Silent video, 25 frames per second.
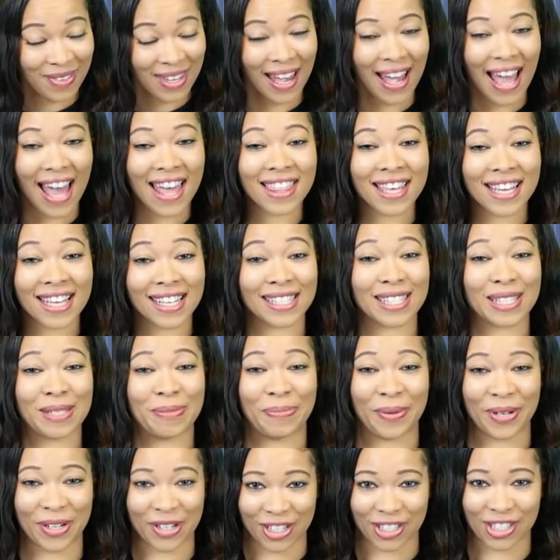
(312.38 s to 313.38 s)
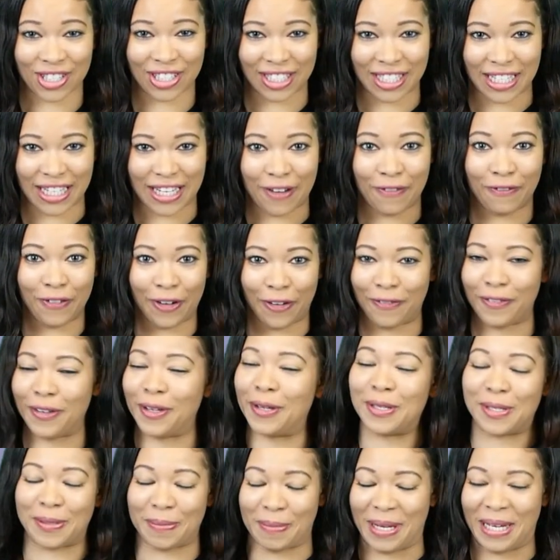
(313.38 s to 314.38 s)
I think it spiritually
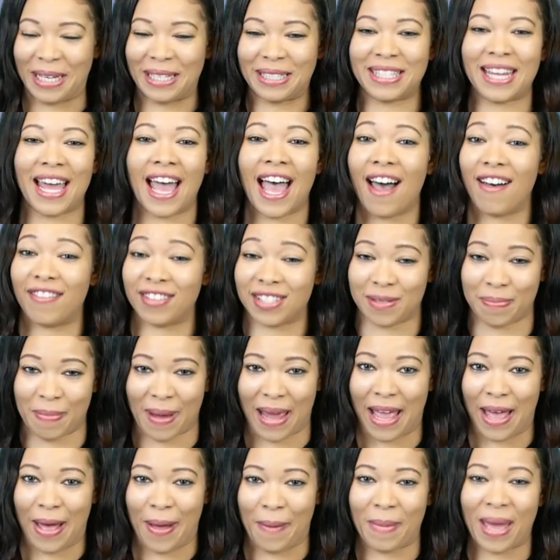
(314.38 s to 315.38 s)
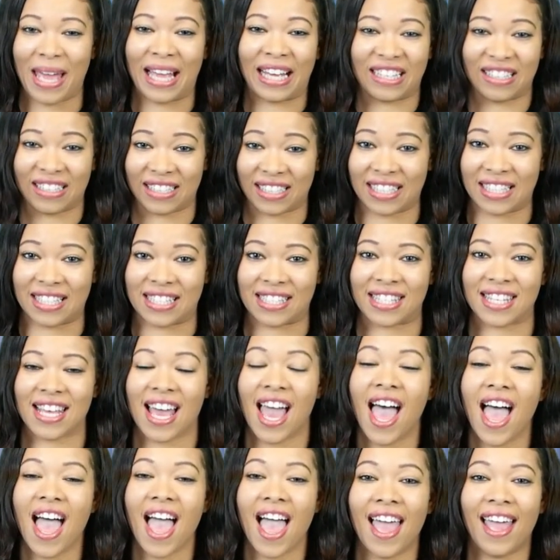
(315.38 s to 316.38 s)
fulfills me to have Spam and cookies
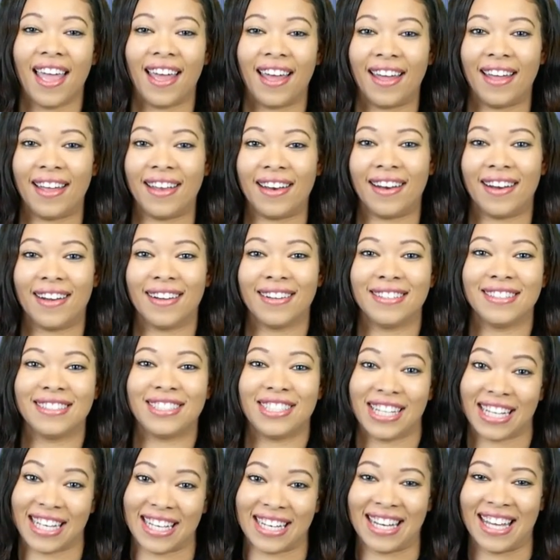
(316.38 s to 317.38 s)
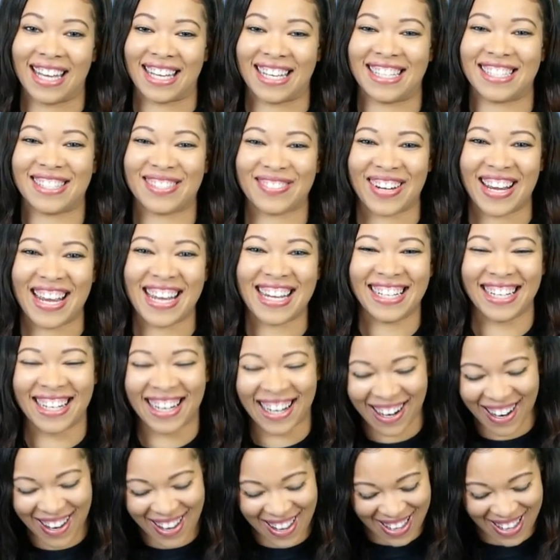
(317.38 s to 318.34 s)
and chicken nuggets, right?